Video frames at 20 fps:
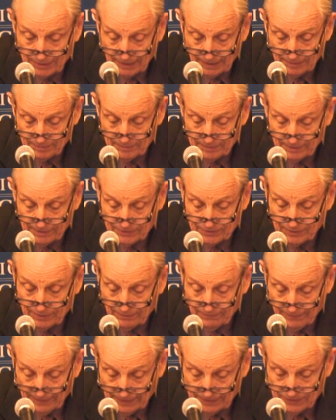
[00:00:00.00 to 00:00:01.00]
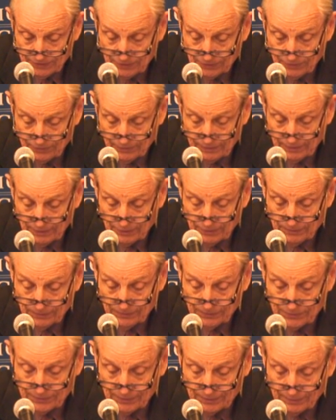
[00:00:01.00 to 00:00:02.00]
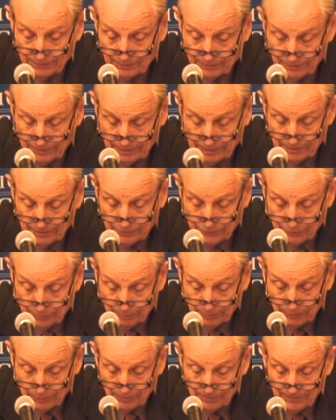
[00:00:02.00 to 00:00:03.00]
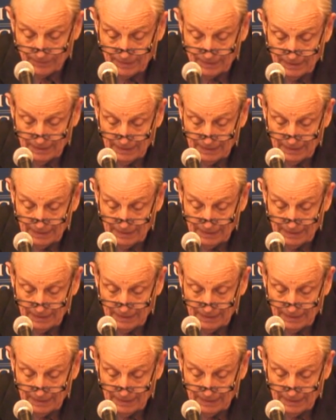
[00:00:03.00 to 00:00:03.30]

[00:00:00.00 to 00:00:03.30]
Codman is an advisor to the accused in the tribunal